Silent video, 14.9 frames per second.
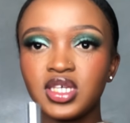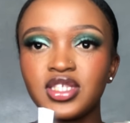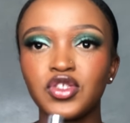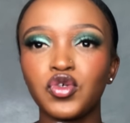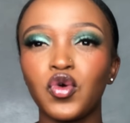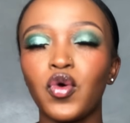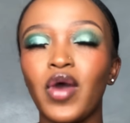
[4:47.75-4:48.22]

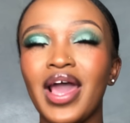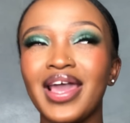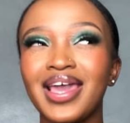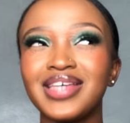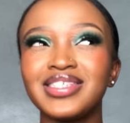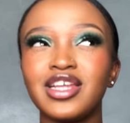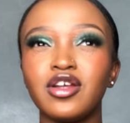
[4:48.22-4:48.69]
So I
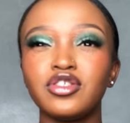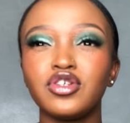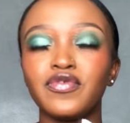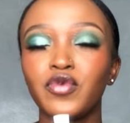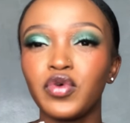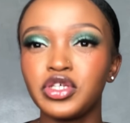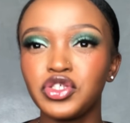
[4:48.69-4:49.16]
get a lot
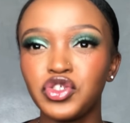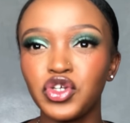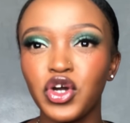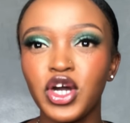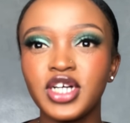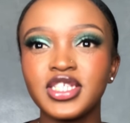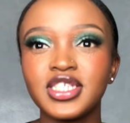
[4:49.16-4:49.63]
of
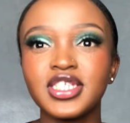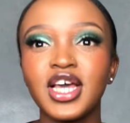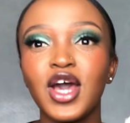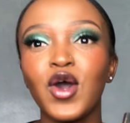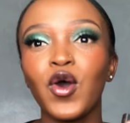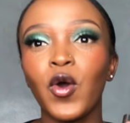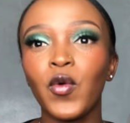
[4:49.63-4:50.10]
questions
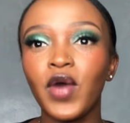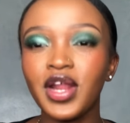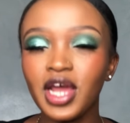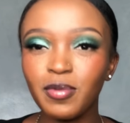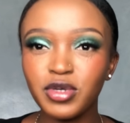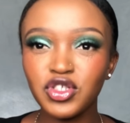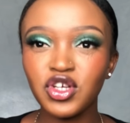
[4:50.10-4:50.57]
when I
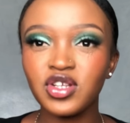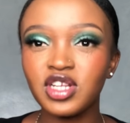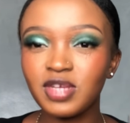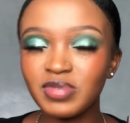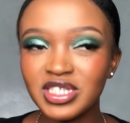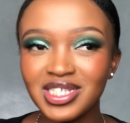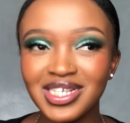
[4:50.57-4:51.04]
put on
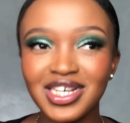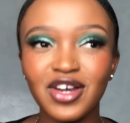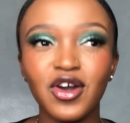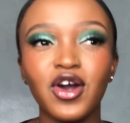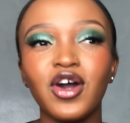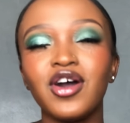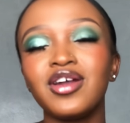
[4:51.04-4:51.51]
lipstick,
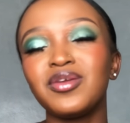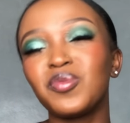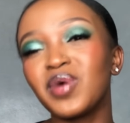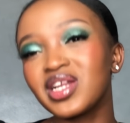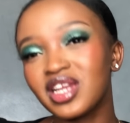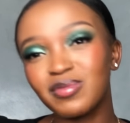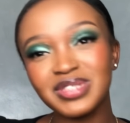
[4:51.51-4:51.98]
on
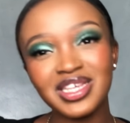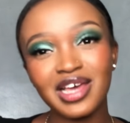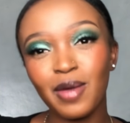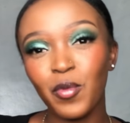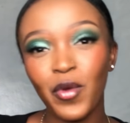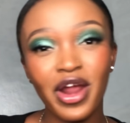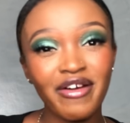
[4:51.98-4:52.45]
what lipstick I'm
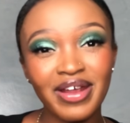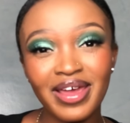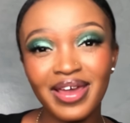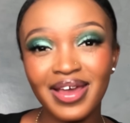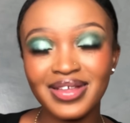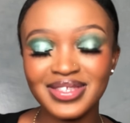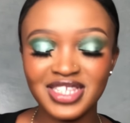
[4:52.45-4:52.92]

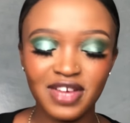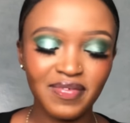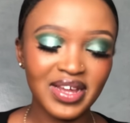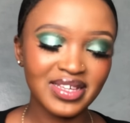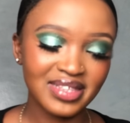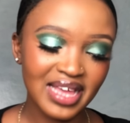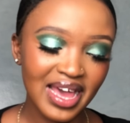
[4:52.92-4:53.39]
wearing and stuff
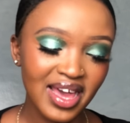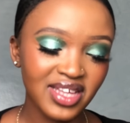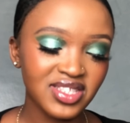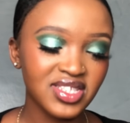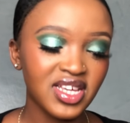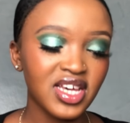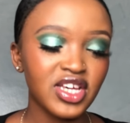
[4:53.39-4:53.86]
like that.